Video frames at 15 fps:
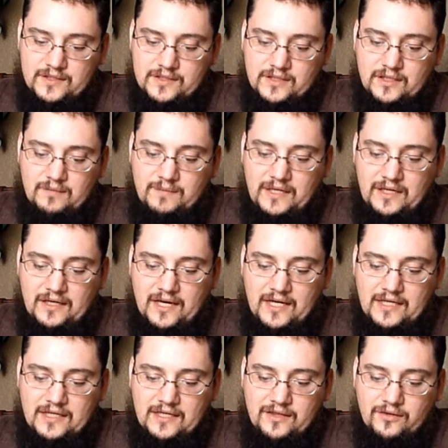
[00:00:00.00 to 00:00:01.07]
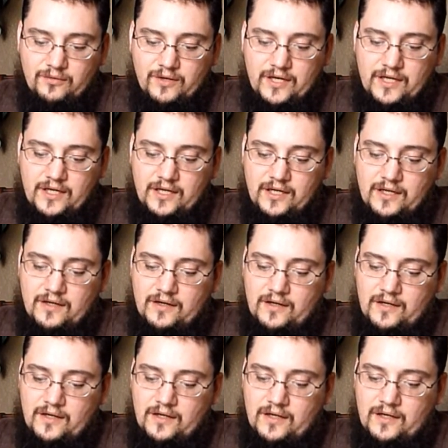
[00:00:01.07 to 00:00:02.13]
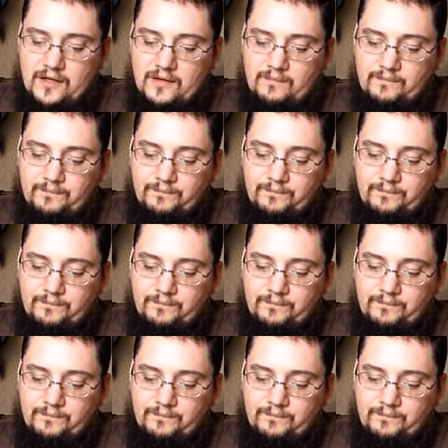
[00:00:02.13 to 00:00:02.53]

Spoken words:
is going to be a 93 for